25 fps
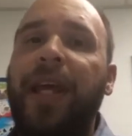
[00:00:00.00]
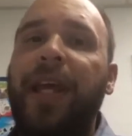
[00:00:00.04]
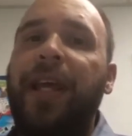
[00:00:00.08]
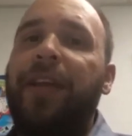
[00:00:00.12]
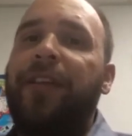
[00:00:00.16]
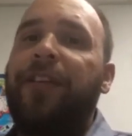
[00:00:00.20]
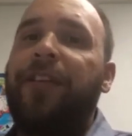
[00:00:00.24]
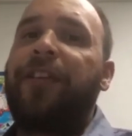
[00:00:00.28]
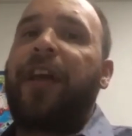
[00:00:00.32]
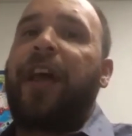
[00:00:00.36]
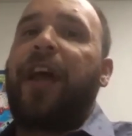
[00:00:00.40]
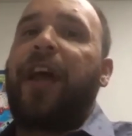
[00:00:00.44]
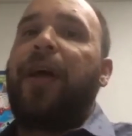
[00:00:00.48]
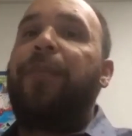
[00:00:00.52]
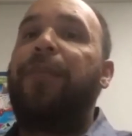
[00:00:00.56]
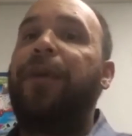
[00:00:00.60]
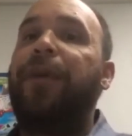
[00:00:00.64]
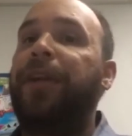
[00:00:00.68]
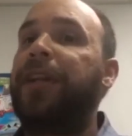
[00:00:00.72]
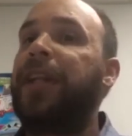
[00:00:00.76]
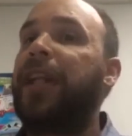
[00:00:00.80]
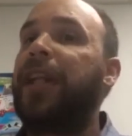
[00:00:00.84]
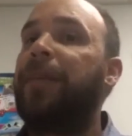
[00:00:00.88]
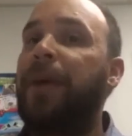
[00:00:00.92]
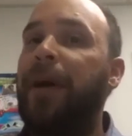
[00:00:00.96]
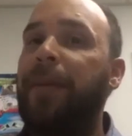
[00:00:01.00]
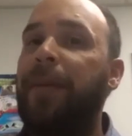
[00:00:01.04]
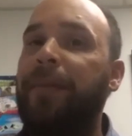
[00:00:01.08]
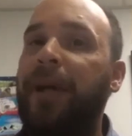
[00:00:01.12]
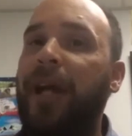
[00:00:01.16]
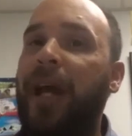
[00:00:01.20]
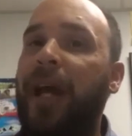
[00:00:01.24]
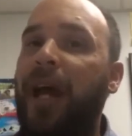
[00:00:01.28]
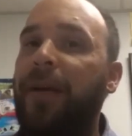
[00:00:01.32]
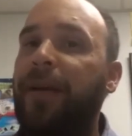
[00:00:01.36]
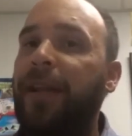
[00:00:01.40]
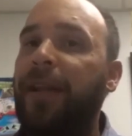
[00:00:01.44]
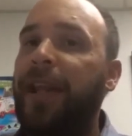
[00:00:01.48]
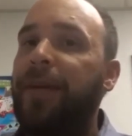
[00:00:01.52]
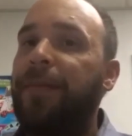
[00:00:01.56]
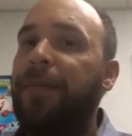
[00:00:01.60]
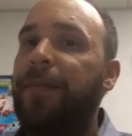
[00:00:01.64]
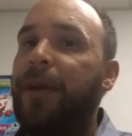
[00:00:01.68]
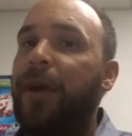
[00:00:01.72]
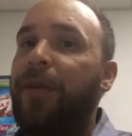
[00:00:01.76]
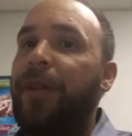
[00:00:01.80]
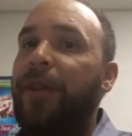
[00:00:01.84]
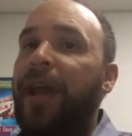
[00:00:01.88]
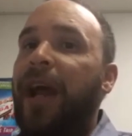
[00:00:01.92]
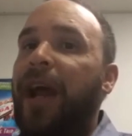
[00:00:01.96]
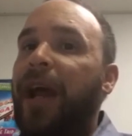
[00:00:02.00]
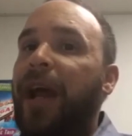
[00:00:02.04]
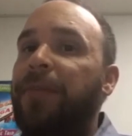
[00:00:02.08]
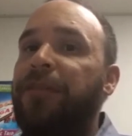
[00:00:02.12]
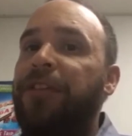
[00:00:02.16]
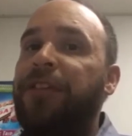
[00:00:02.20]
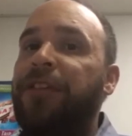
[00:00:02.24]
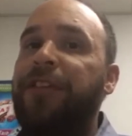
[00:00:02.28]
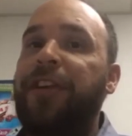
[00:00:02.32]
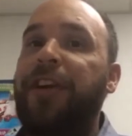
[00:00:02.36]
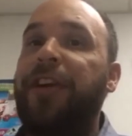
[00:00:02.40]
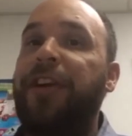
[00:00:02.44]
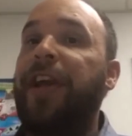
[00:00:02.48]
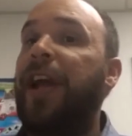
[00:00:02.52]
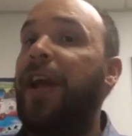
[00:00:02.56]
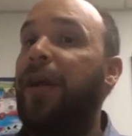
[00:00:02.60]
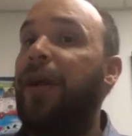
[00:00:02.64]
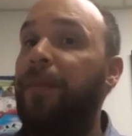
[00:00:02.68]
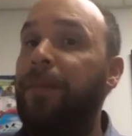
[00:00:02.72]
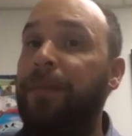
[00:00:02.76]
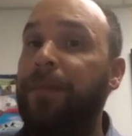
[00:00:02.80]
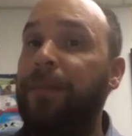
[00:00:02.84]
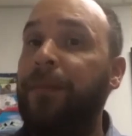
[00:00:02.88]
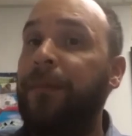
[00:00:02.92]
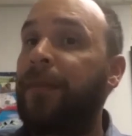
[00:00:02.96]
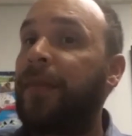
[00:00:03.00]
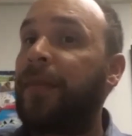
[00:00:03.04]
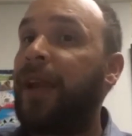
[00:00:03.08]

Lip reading: is building them up. I let them know that I'm just there to help.